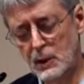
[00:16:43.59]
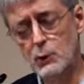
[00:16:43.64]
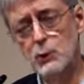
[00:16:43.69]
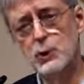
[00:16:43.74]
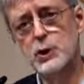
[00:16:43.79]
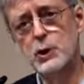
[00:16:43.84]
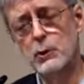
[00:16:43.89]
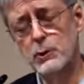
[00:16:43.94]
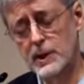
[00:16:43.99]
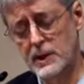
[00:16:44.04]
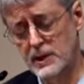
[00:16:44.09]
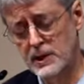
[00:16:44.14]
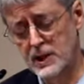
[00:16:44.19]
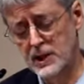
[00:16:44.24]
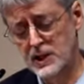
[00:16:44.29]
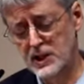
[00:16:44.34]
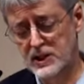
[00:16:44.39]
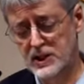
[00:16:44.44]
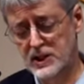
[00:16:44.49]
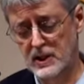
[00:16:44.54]
who showed that
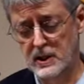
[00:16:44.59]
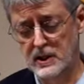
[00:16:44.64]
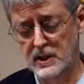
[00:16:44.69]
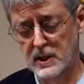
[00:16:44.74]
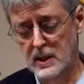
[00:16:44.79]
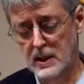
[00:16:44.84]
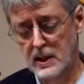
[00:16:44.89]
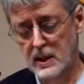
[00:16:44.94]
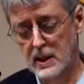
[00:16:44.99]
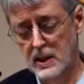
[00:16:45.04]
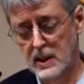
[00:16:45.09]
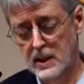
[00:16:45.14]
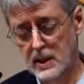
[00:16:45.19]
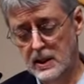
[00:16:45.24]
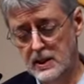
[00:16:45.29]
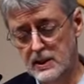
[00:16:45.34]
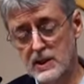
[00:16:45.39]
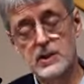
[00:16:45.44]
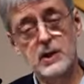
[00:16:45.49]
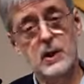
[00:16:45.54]

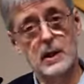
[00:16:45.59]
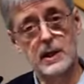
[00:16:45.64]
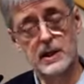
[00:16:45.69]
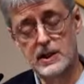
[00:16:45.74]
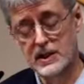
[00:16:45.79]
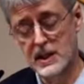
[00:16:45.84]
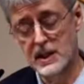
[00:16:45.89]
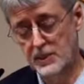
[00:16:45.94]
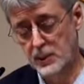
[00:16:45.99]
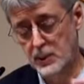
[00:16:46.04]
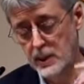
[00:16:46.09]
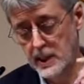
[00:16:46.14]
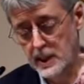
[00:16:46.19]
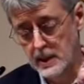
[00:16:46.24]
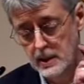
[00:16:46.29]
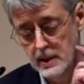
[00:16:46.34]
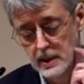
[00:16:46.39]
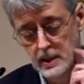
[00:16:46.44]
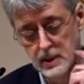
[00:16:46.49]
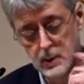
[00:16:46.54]
distantly
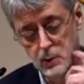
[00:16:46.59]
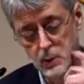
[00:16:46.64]
separated,